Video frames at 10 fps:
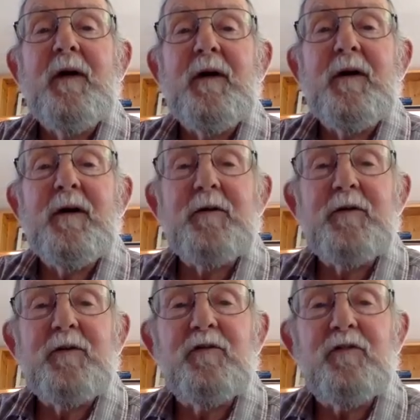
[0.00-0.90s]
And
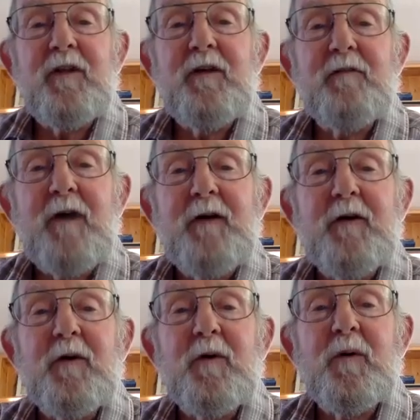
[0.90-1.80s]
the state of
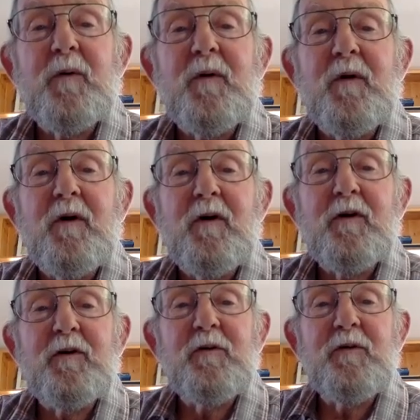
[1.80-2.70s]
Idaho
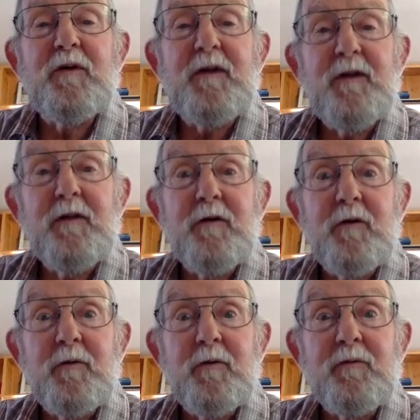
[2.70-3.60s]
argued that it
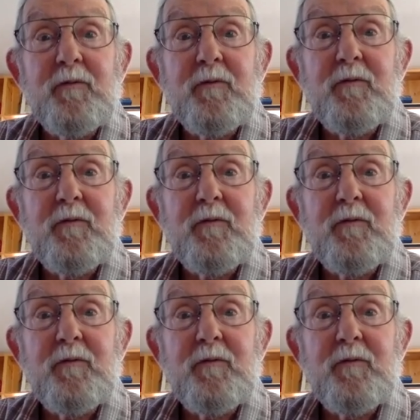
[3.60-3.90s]
owned